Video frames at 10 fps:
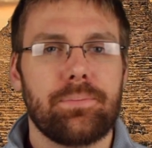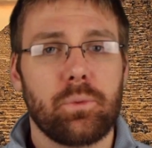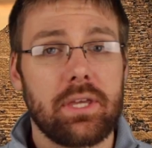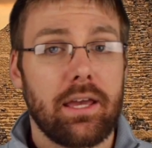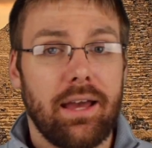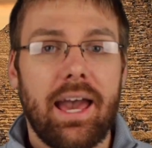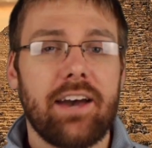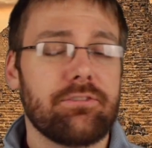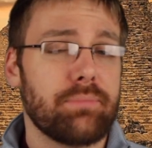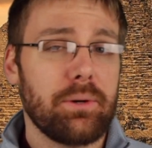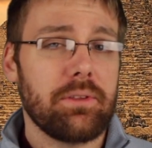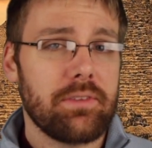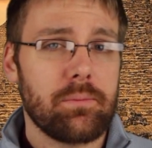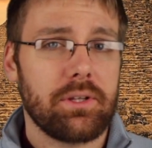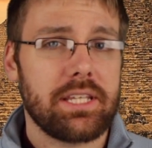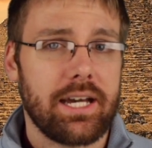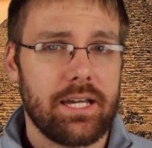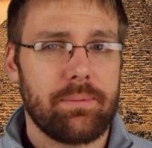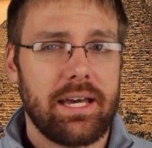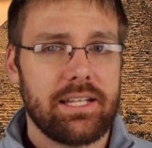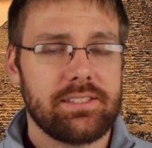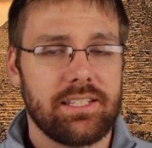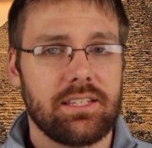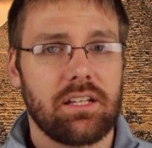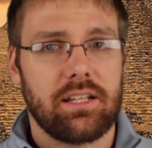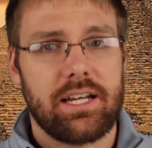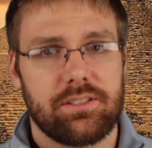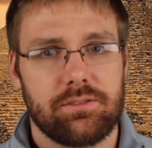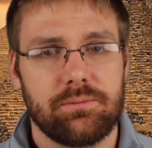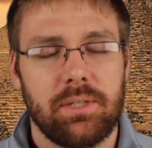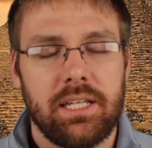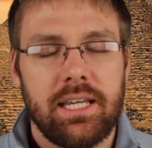We have both of them on the iPads in the classroom,